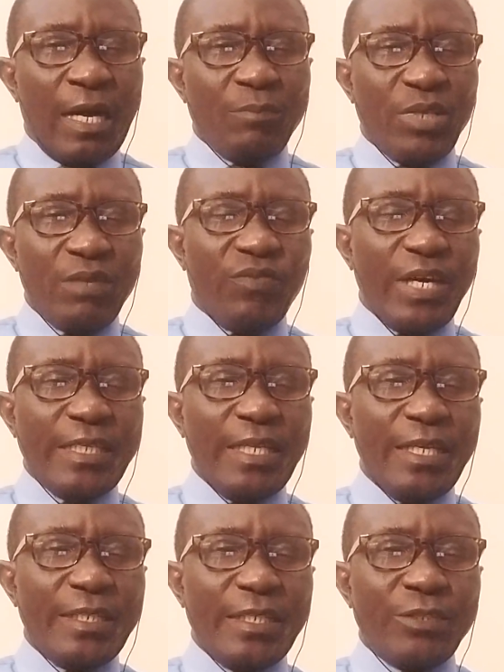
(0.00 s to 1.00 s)
I'm
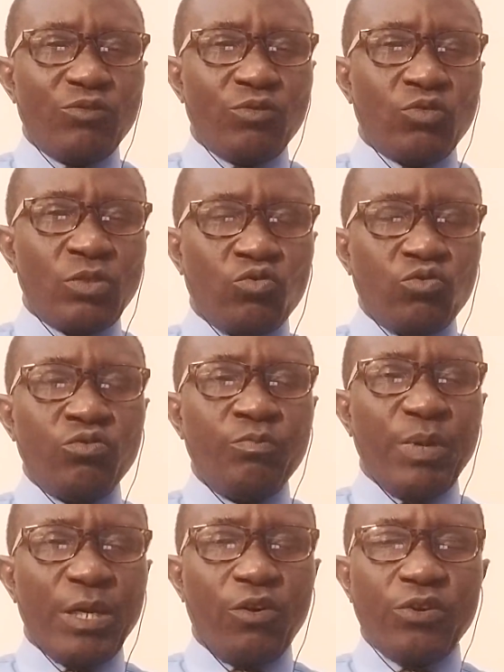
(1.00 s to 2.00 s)
dividing it into two
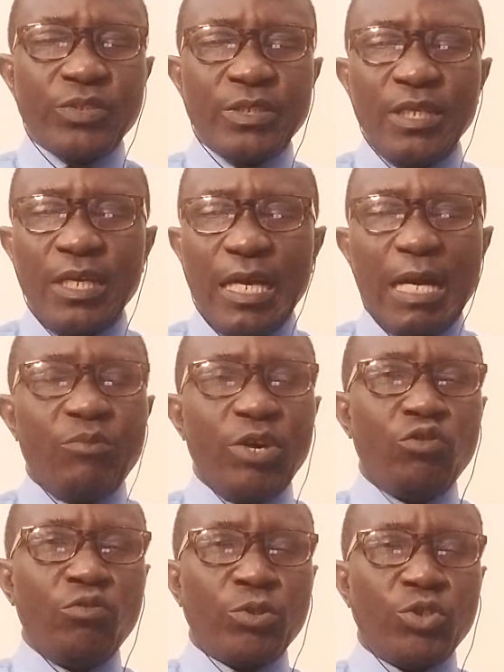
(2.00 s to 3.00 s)
because I'm
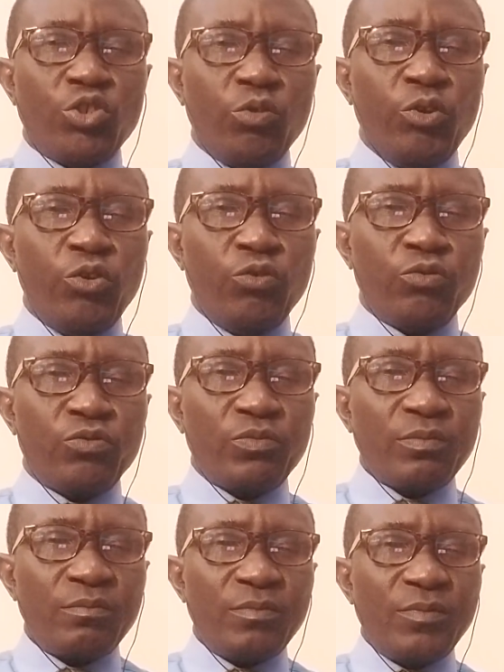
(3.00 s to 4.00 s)
going to show
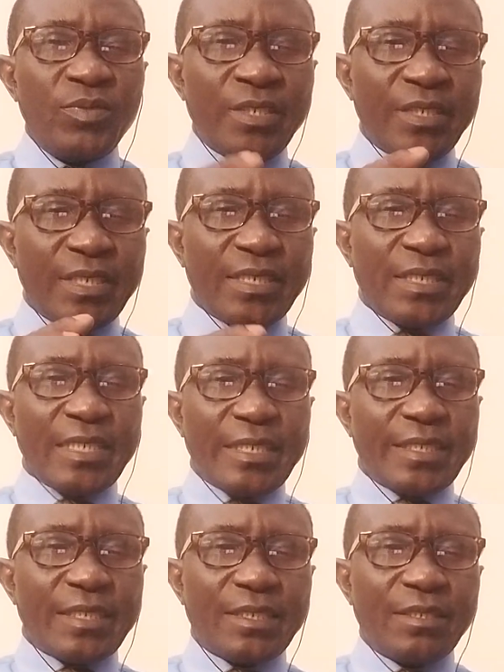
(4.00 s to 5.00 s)
you
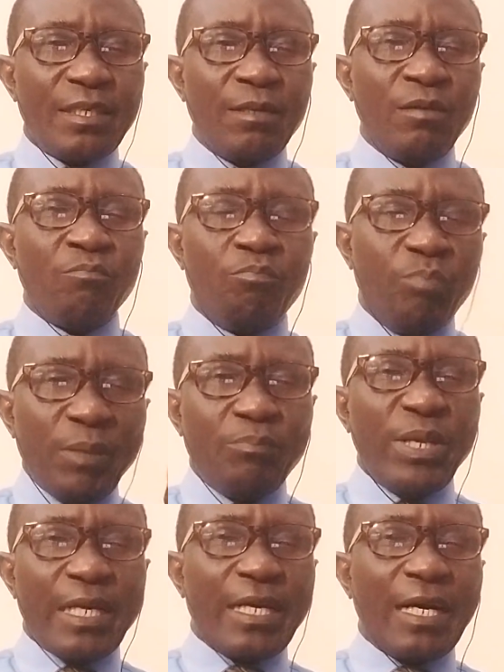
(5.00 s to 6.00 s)
six
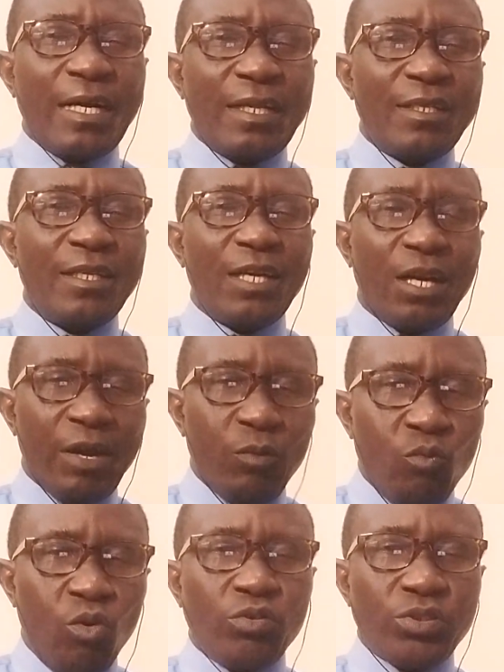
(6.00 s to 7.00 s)
biblical
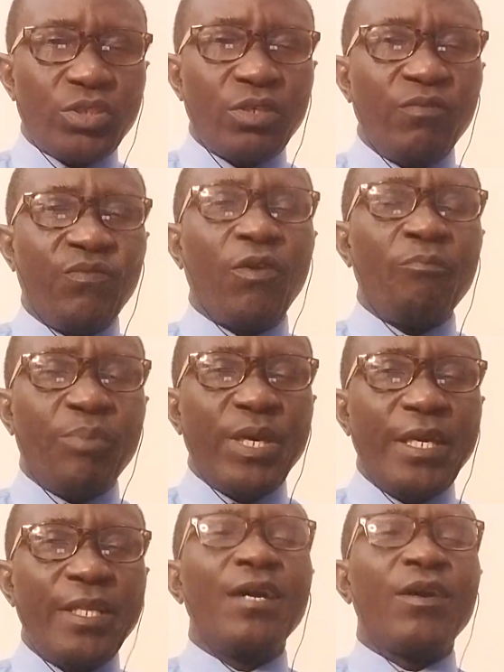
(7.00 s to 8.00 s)
rewards for
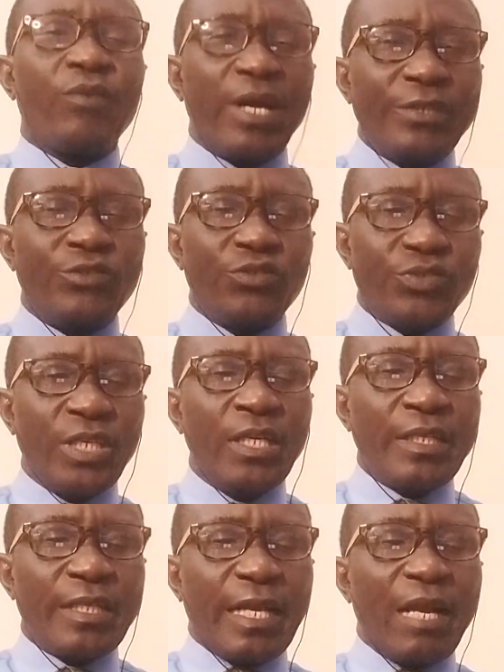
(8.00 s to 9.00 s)
being
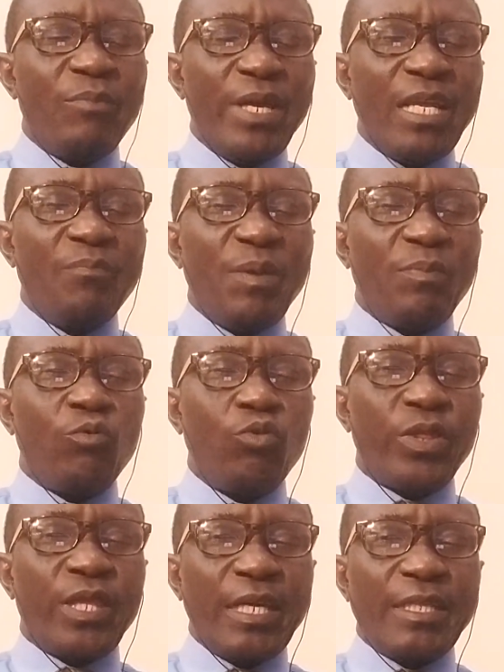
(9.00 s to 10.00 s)
righteous. There are many people
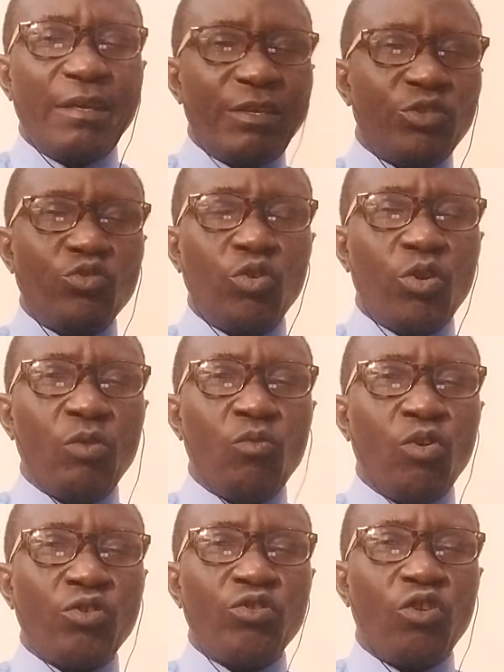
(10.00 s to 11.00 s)
who think there is no
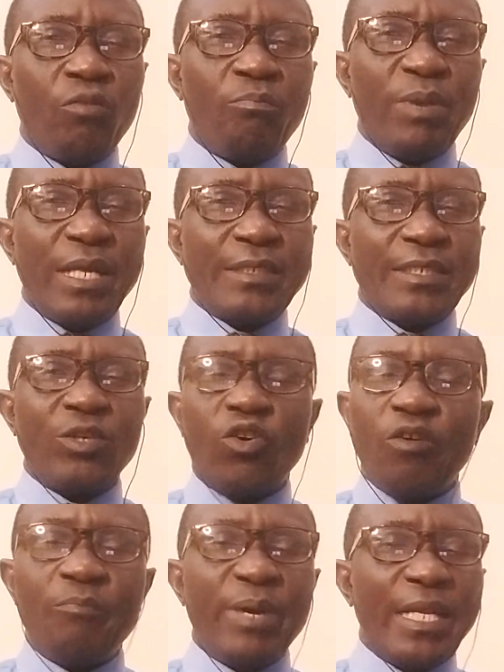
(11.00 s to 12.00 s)
reward or blessing
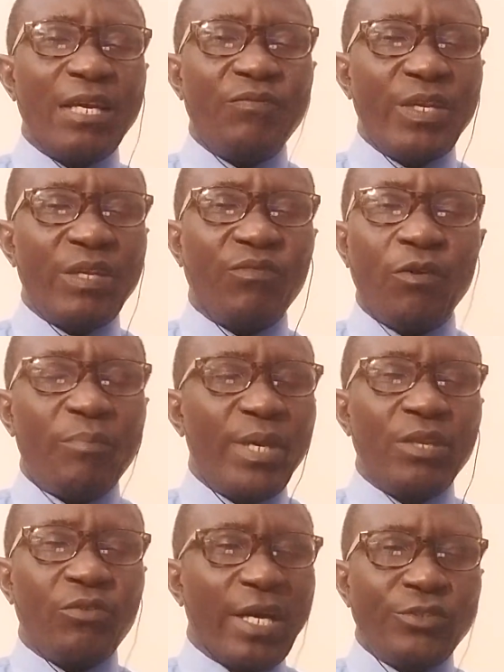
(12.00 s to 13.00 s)
or benefit for
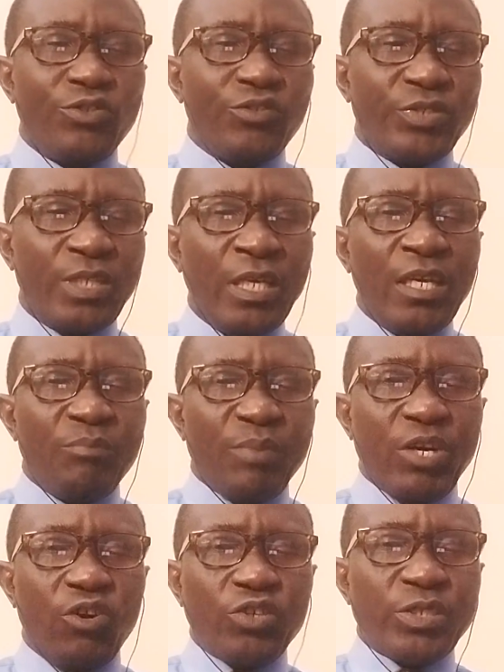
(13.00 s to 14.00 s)
being righteous
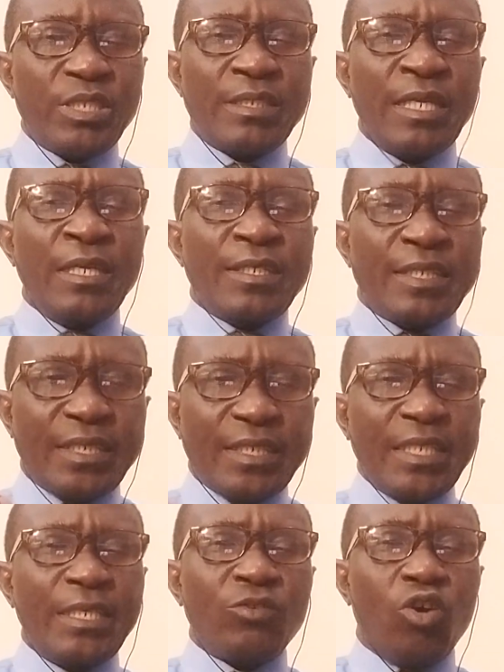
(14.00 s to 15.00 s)
because
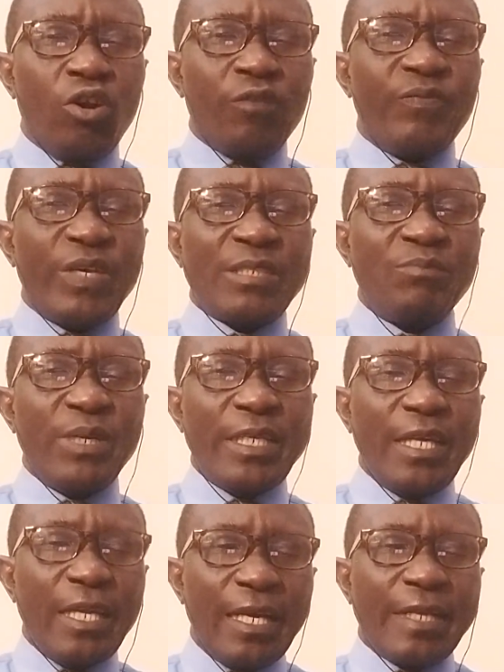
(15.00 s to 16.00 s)
sin offers
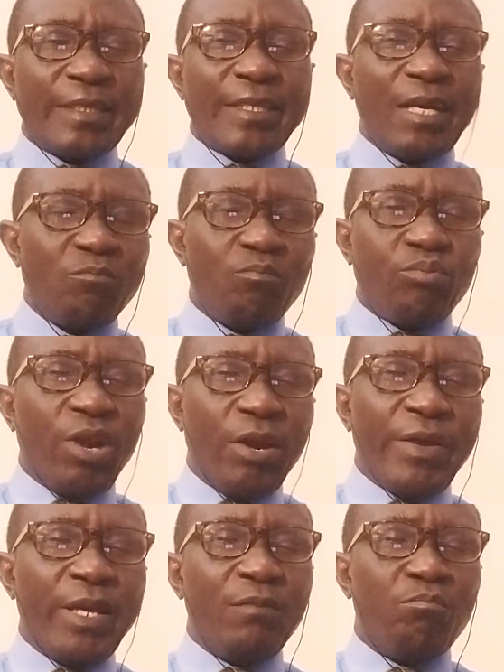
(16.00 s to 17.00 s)
many a
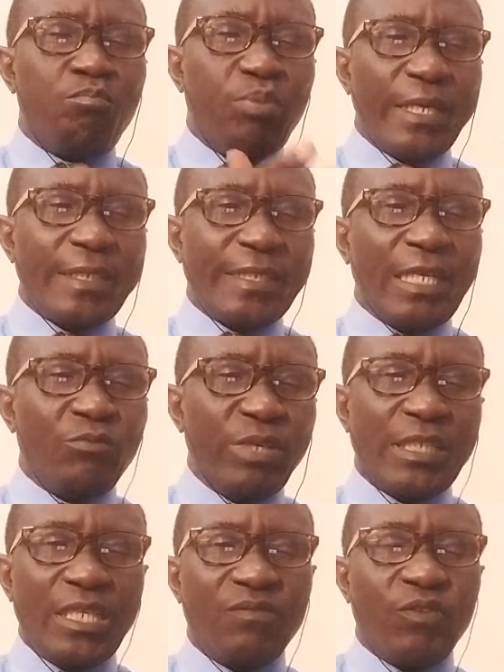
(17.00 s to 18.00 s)
temporary pleasure,
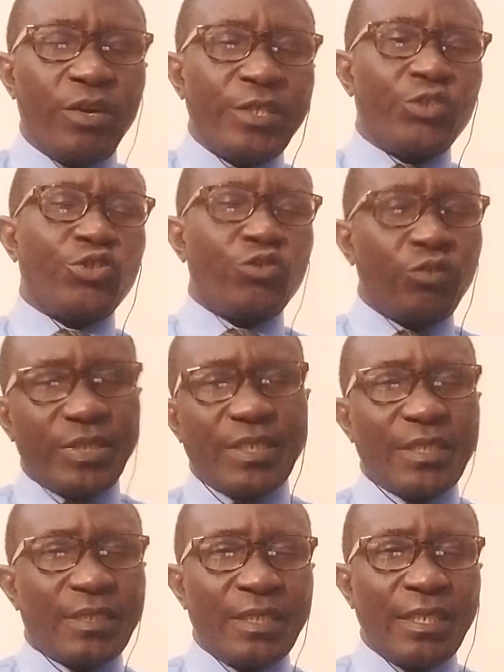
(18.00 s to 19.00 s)
which is for a short
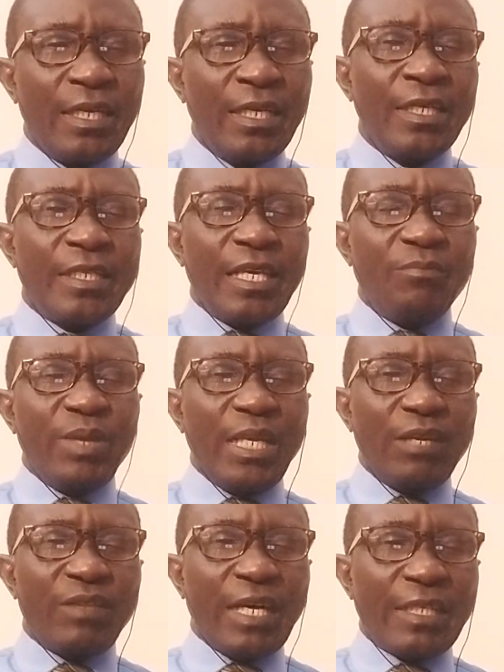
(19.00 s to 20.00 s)
season. They
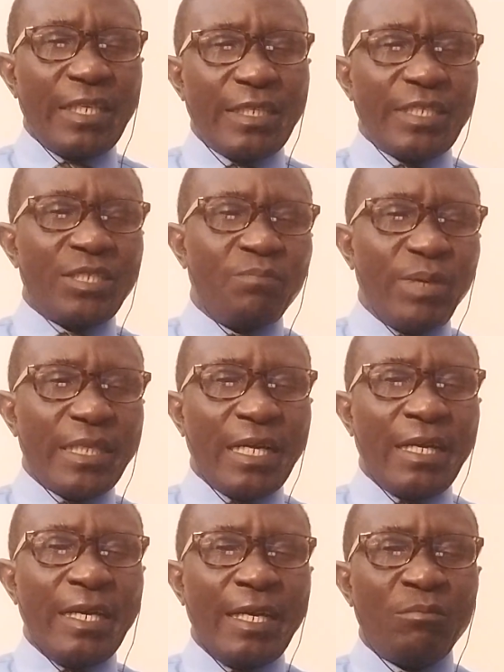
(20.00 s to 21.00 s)
believe that it is
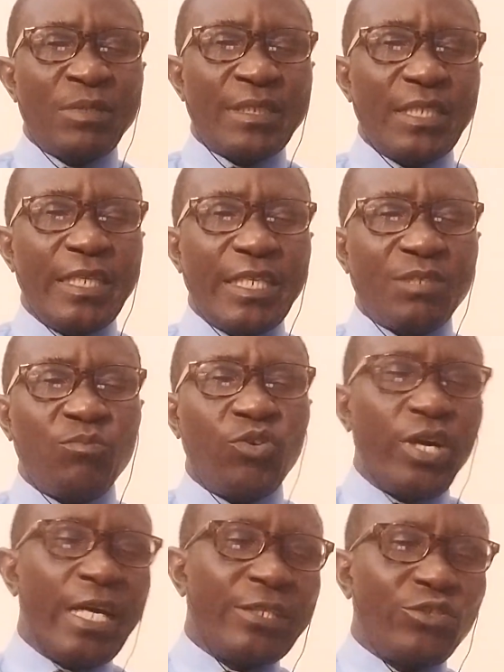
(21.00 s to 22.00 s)
better and sin is
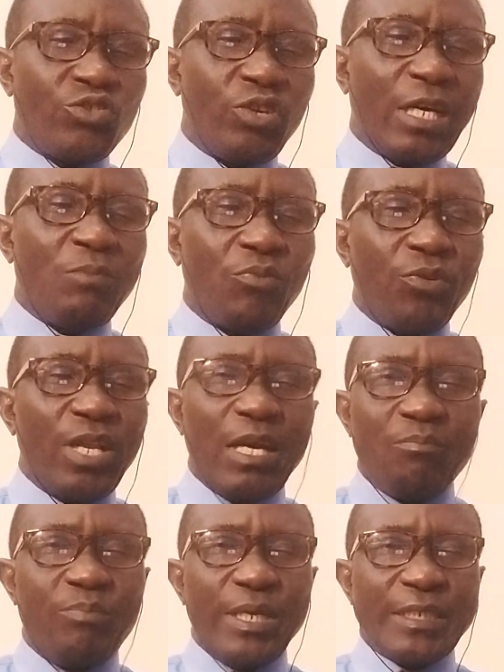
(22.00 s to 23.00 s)
more enjoyable
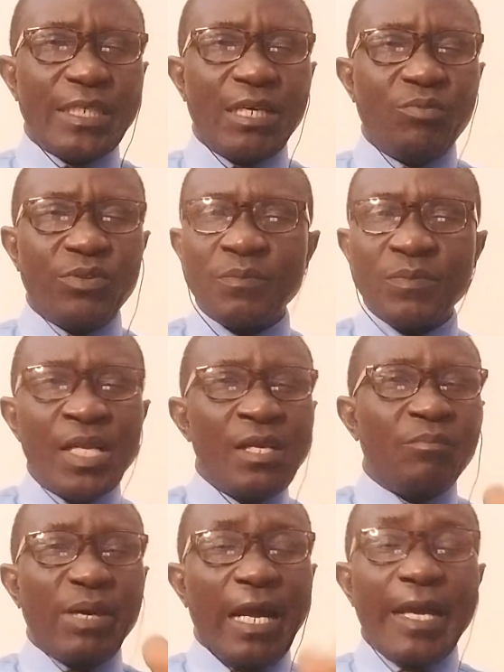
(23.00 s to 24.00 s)
and pleasurable.
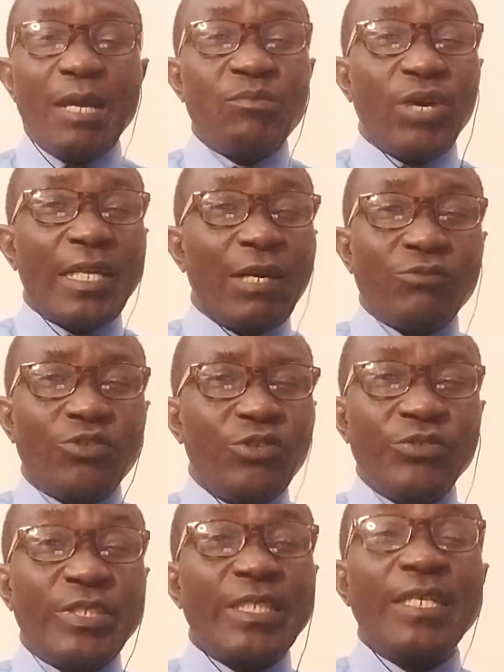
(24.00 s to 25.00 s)
But I came to announce to
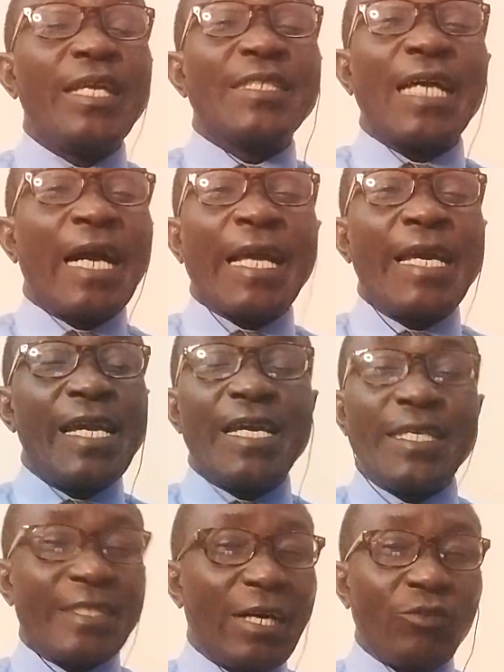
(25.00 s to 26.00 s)
you, sin is
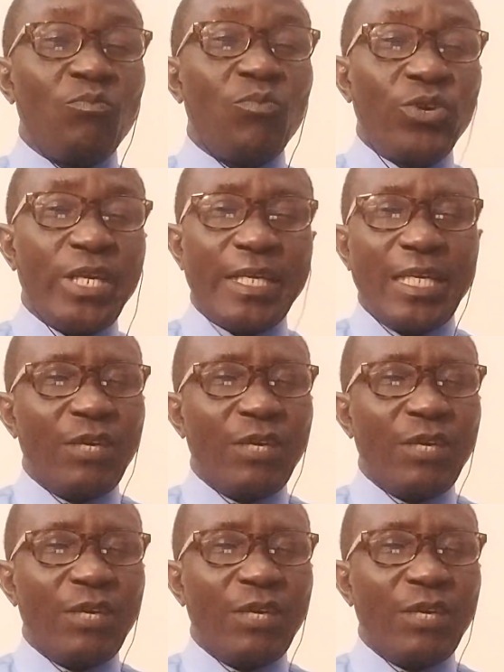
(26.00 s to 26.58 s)
archaic, it's outmoded.